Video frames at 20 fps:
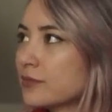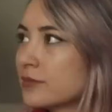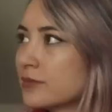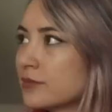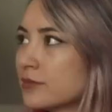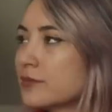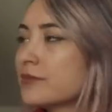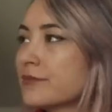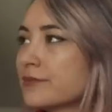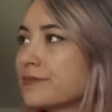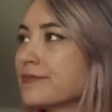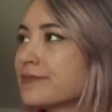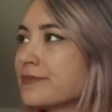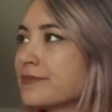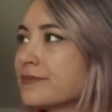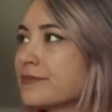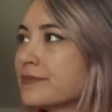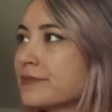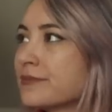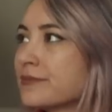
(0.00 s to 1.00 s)

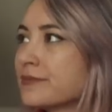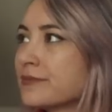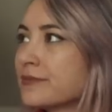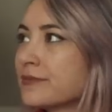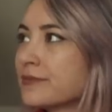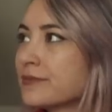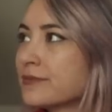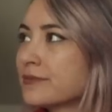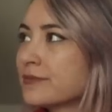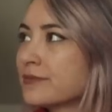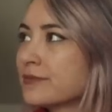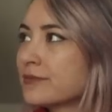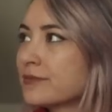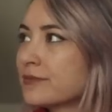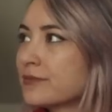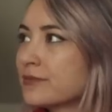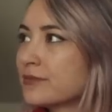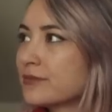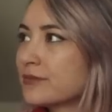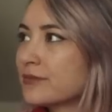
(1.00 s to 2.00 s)

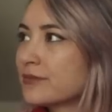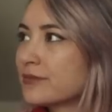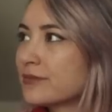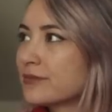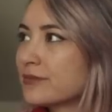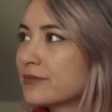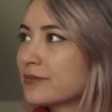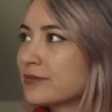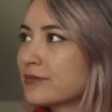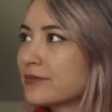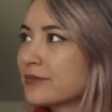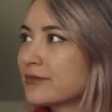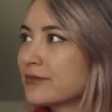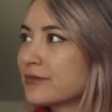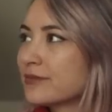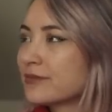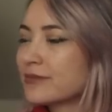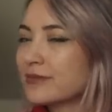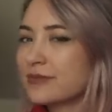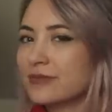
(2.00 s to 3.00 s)

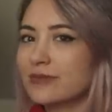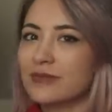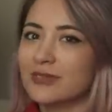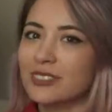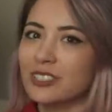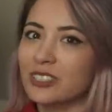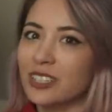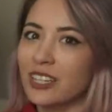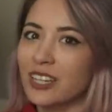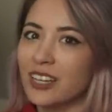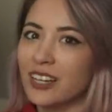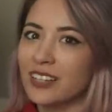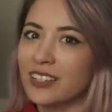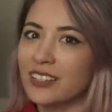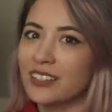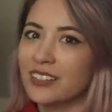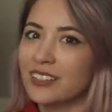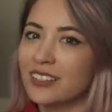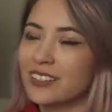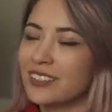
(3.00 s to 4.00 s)

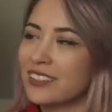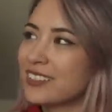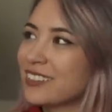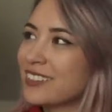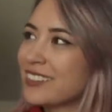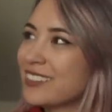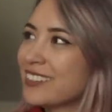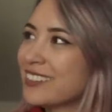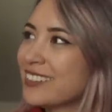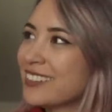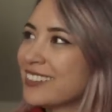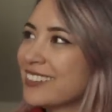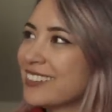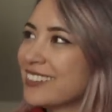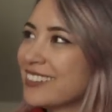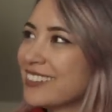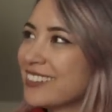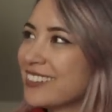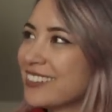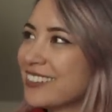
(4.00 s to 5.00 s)

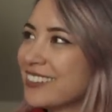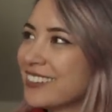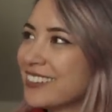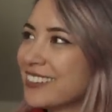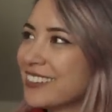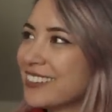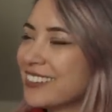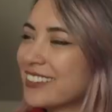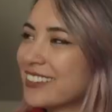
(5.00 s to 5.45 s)
[no speech]